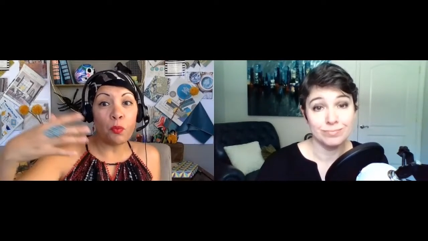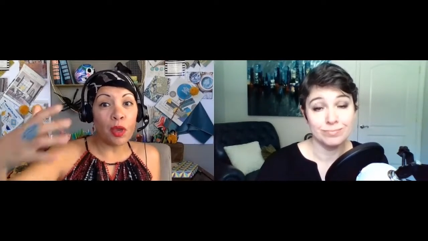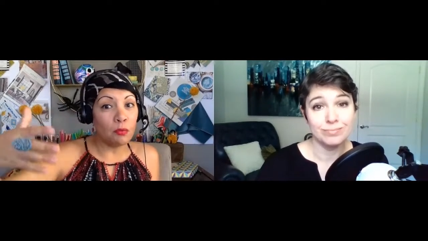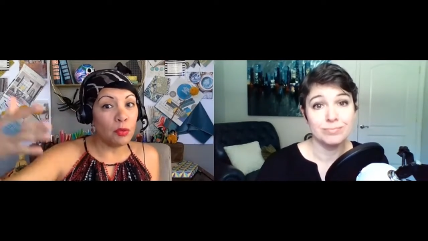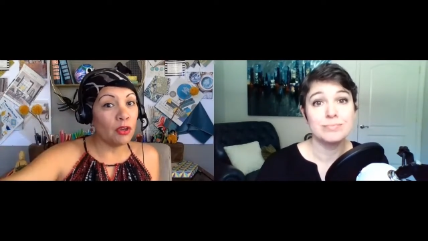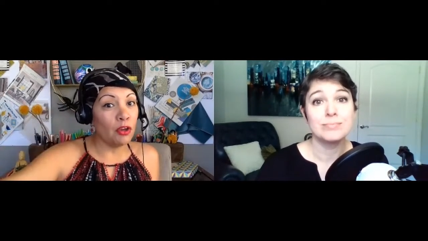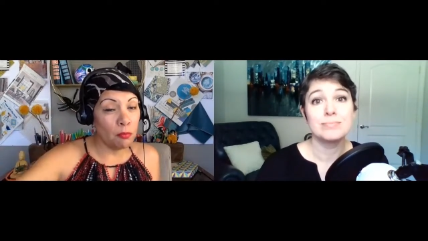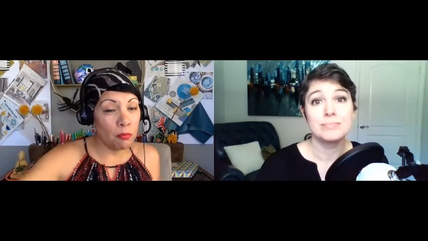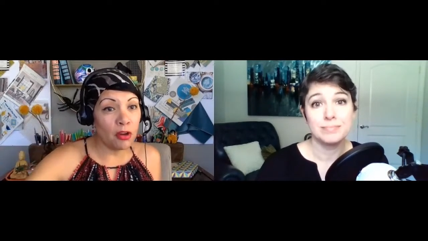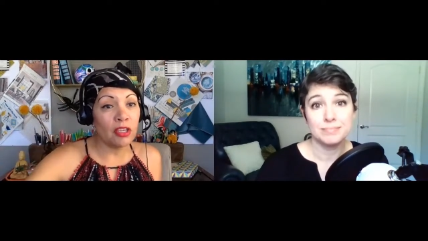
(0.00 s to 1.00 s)
Speaker 1: mm-hmm. why we are at
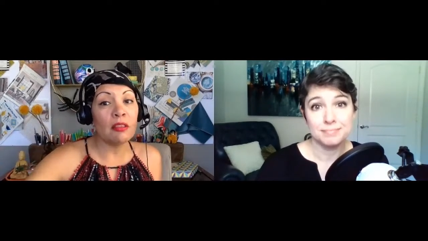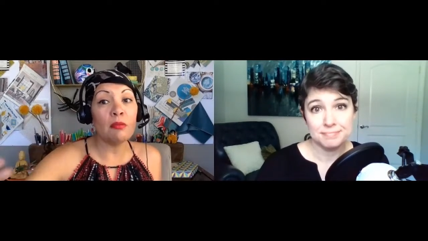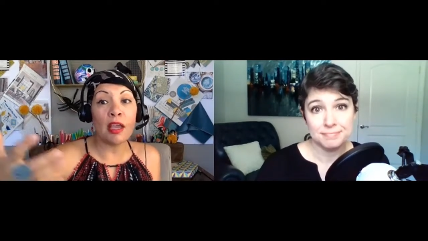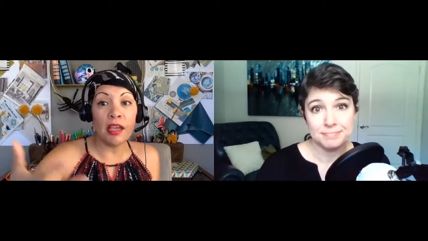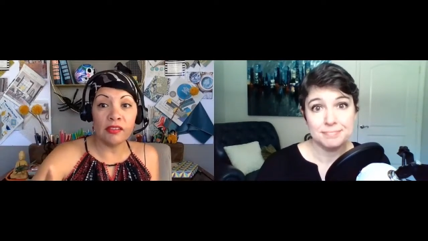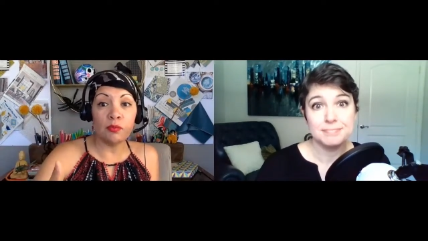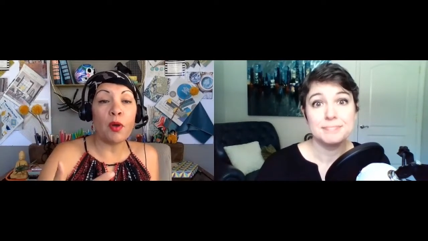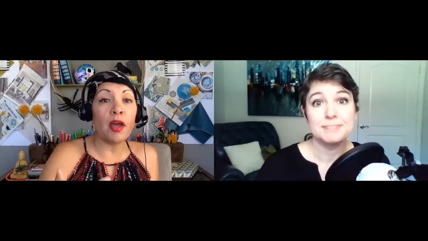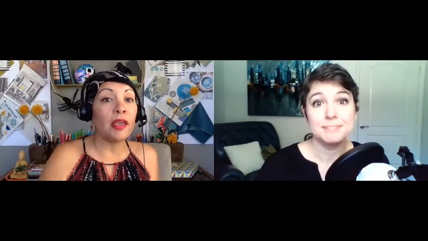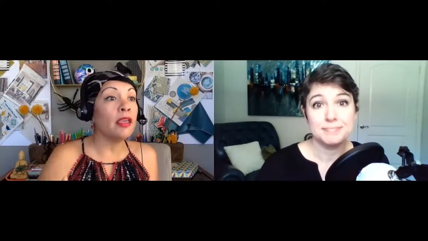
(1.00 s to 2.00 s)
market. That's
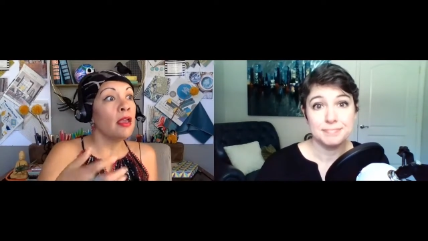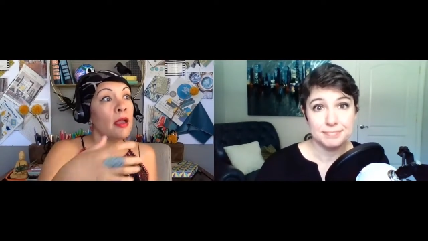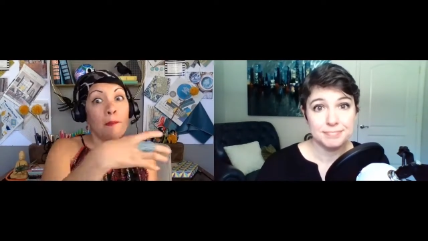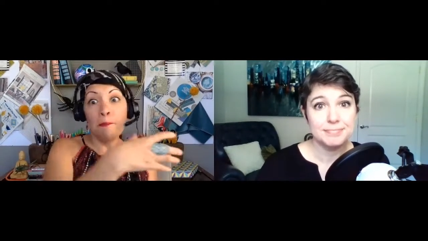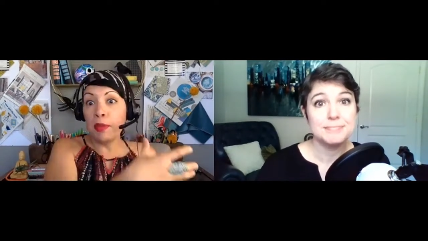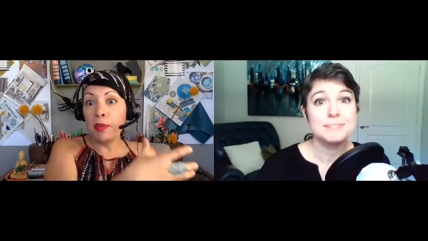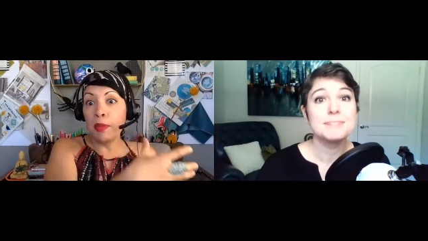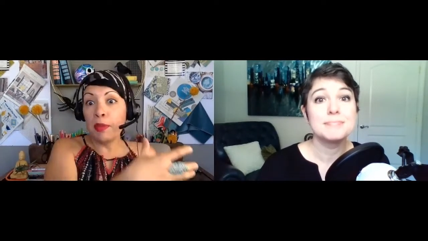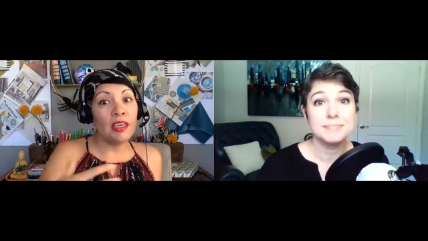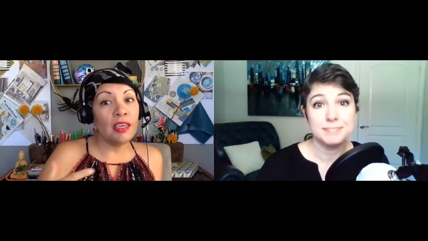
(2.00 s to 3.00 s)
why
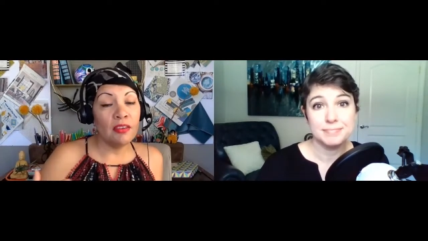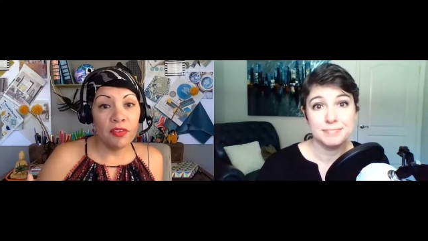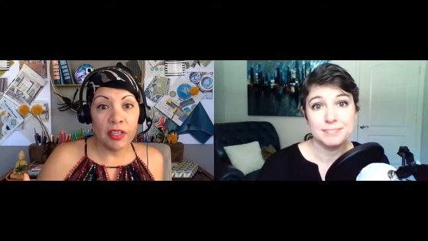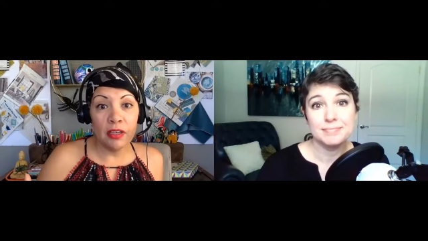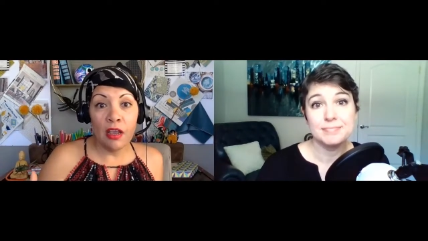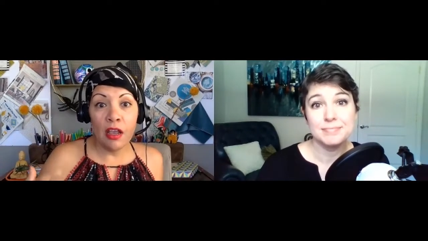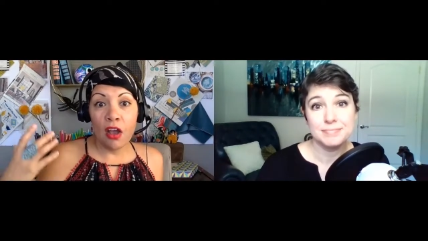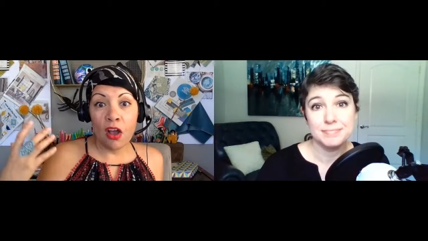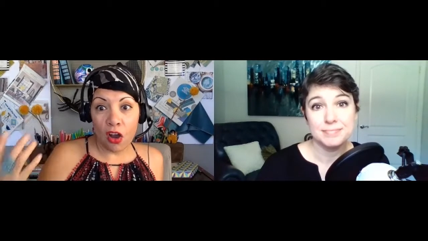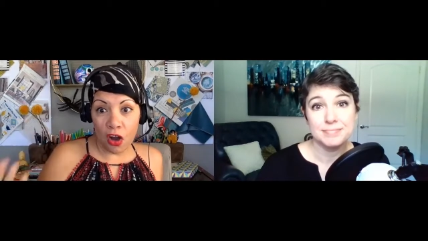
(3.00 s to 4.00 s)
maybe even
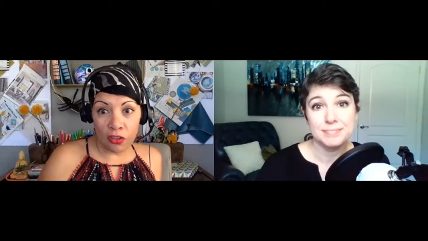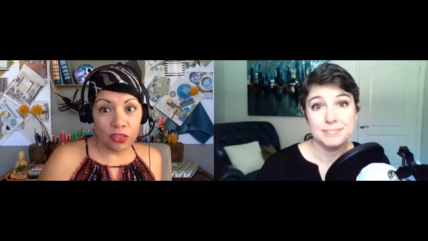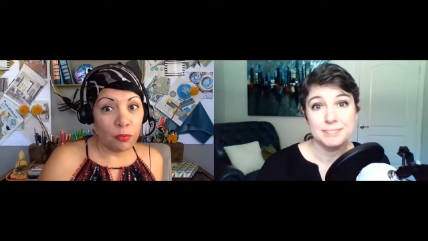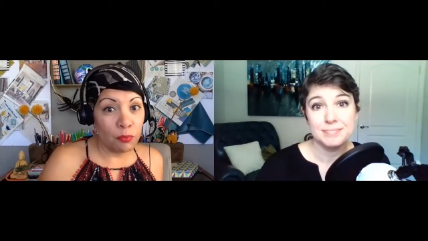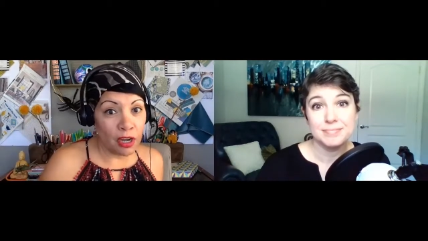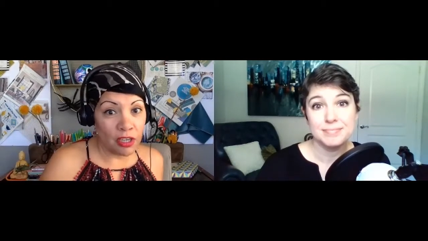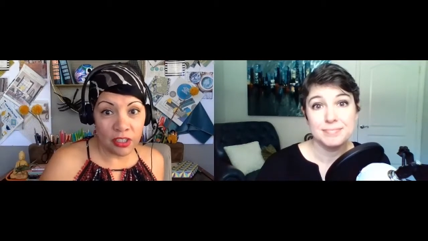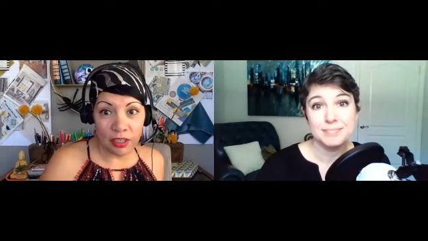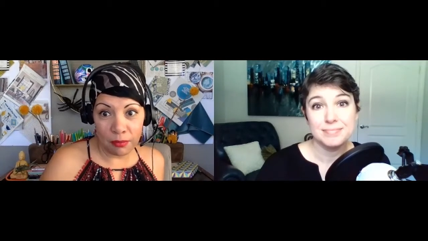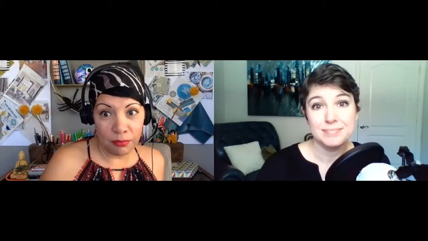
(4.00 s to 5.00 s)
uh, their
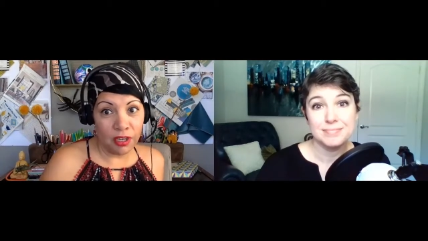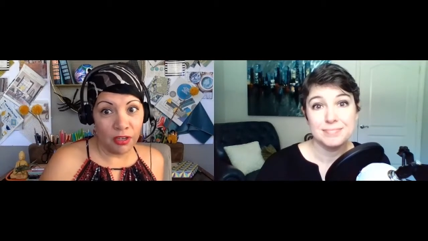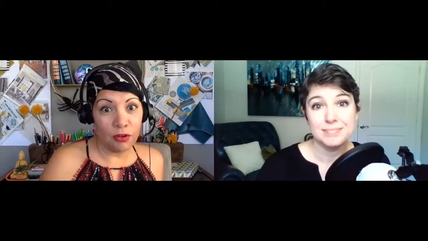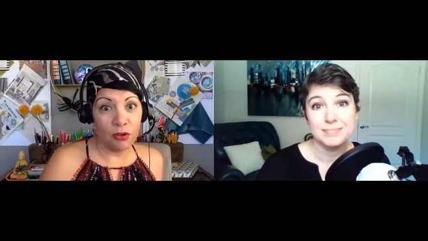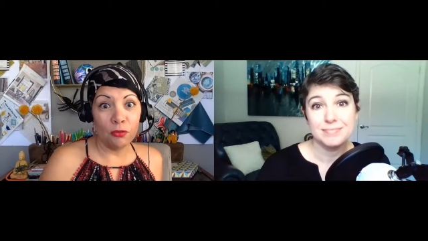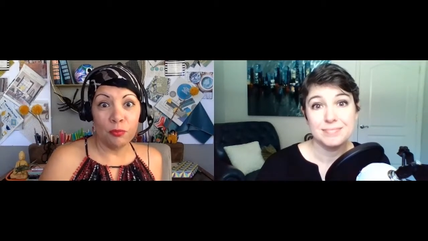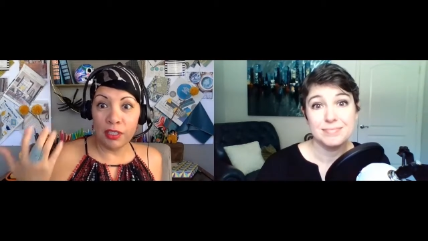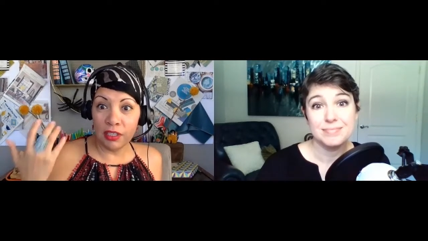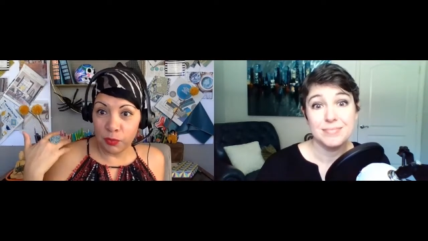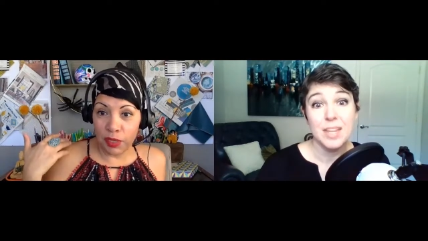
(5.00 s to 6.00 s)
project got put on hold
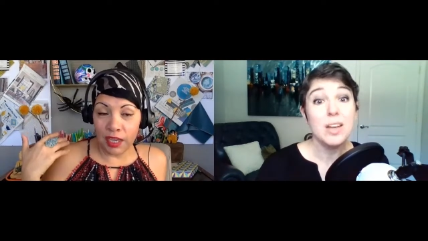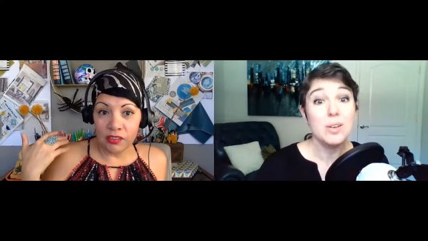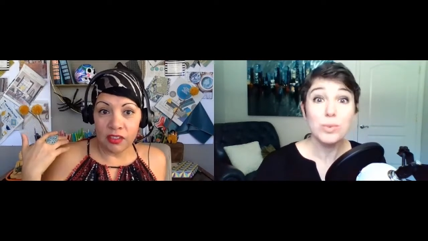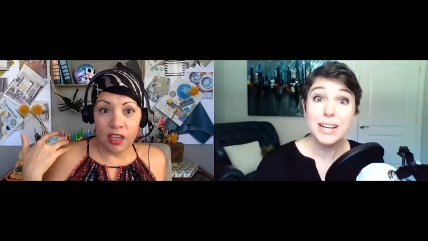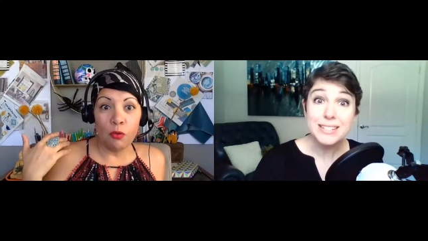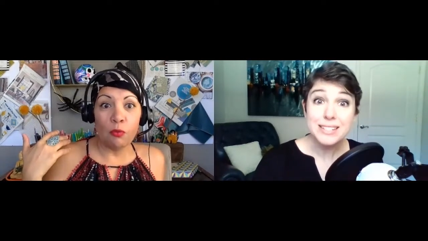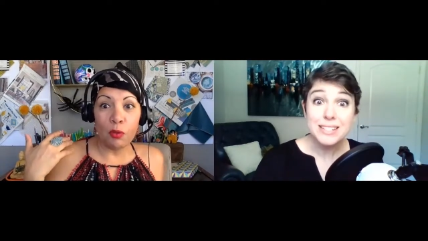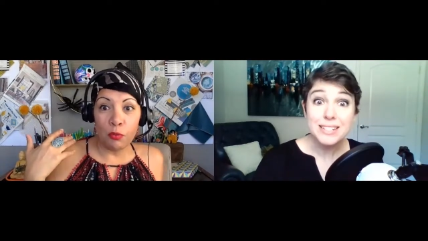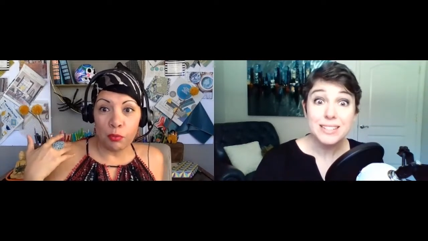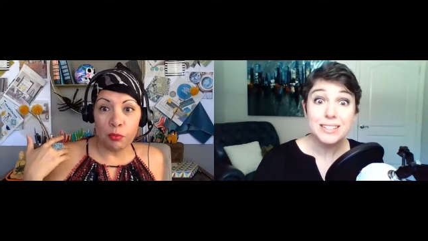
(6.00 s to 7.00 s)
because we had to go. Oh.
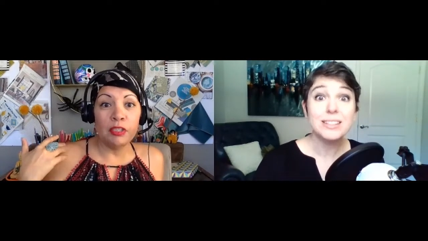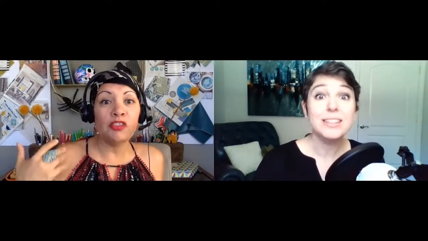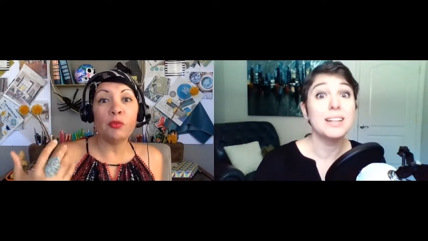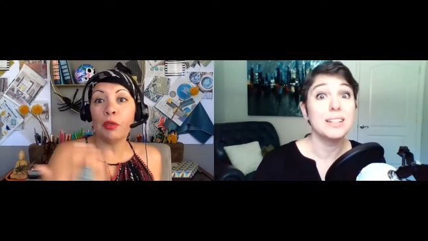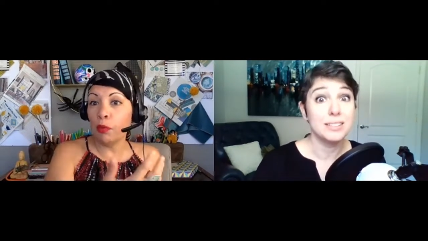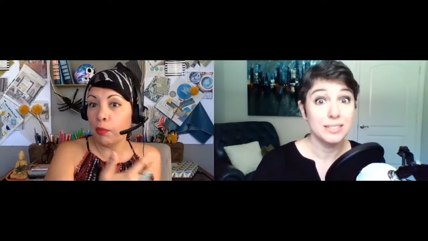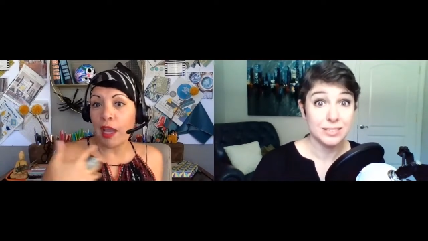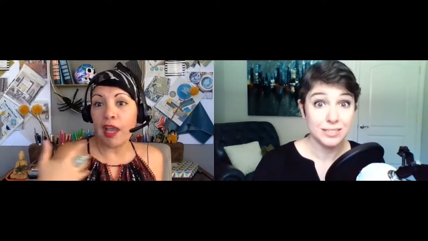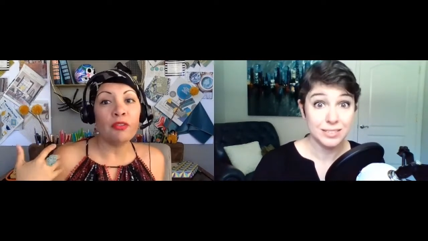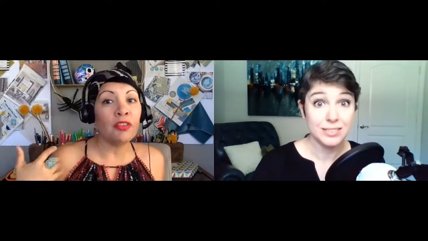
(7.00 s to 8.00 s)
What were we doing? We were
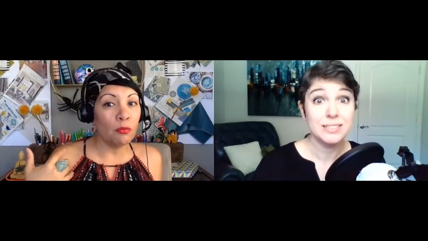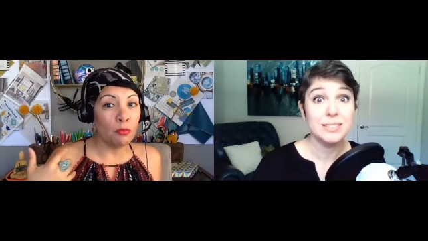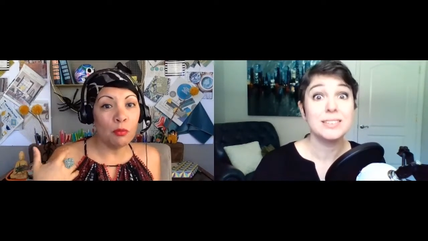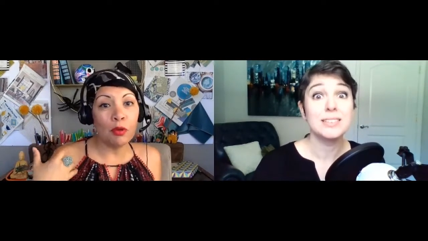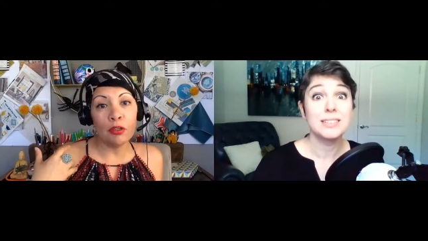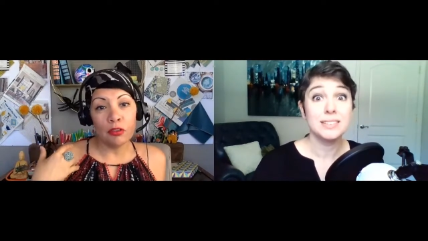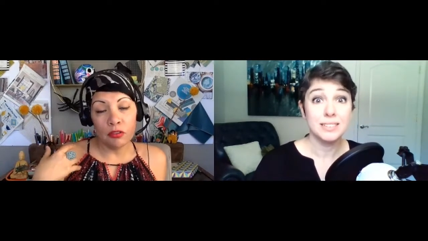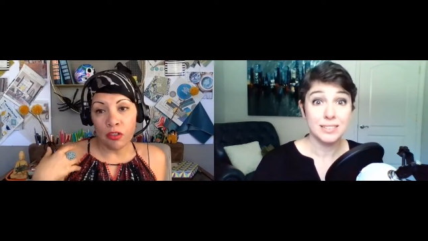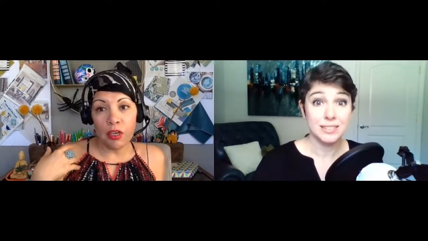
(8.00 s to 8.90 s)
out there. We weren't, you